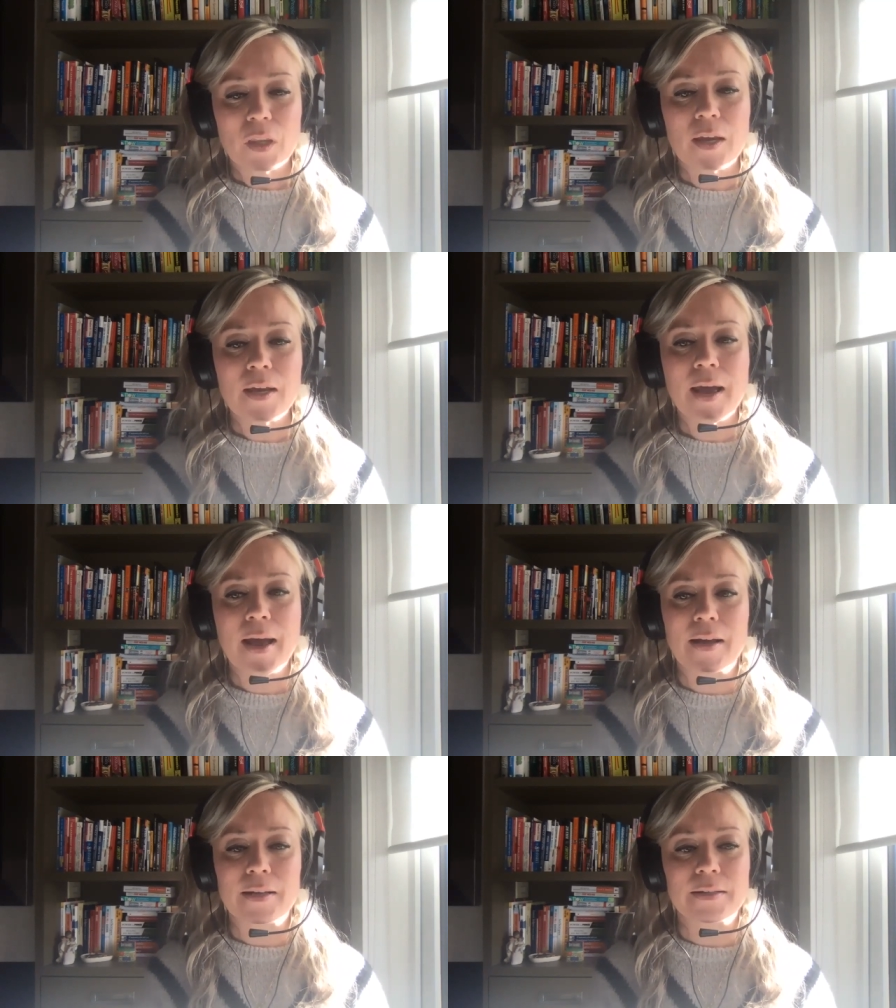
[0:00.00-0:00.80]
it
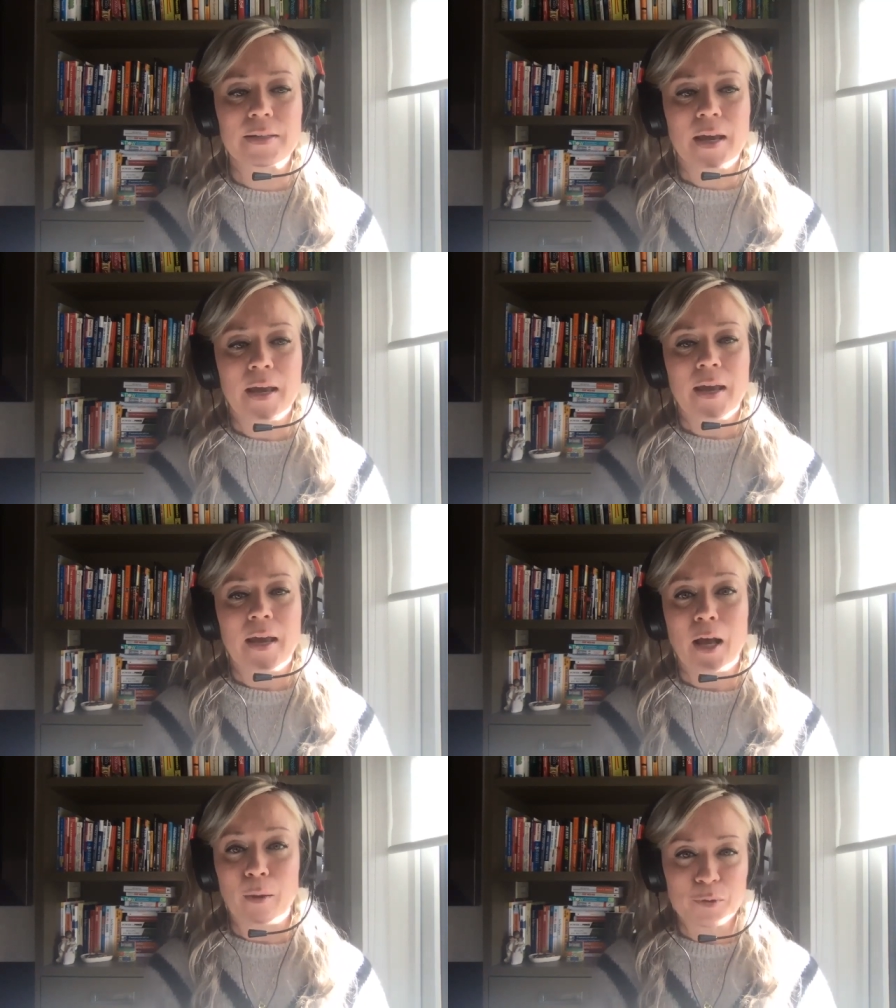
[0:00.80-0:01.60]
has
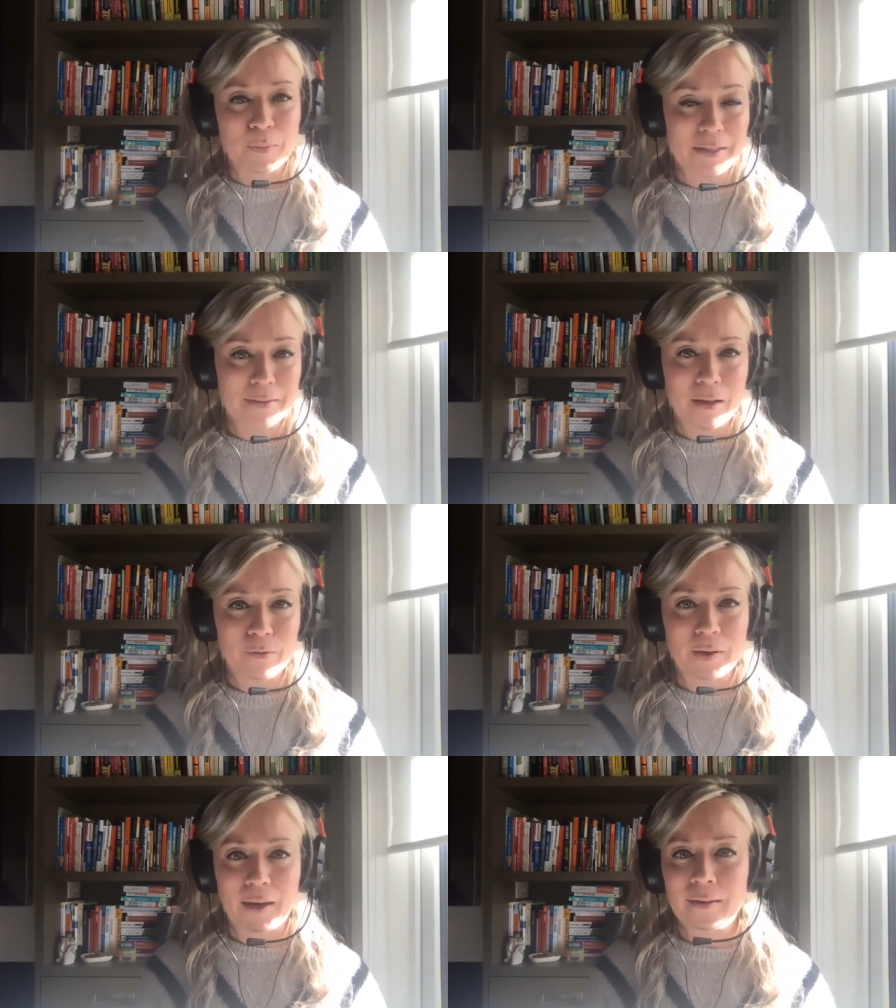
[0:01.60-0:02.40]
helped
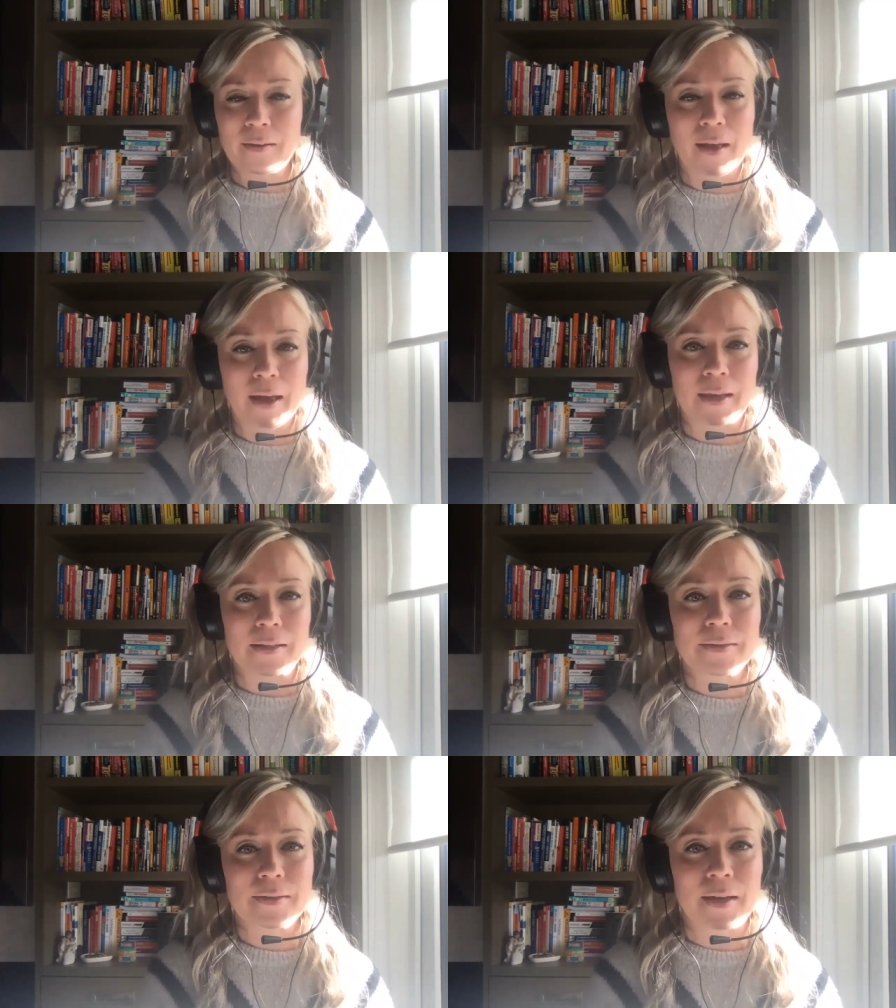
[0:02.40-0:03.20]
myself and
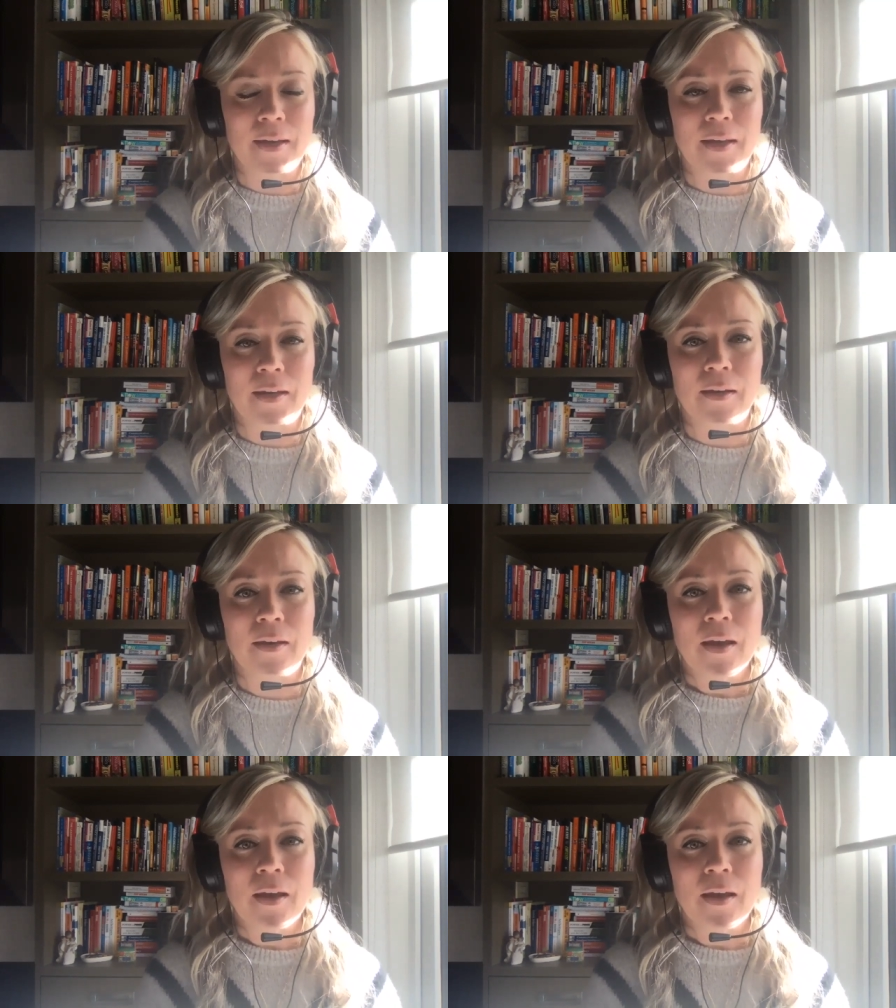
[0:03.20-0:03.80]
clients in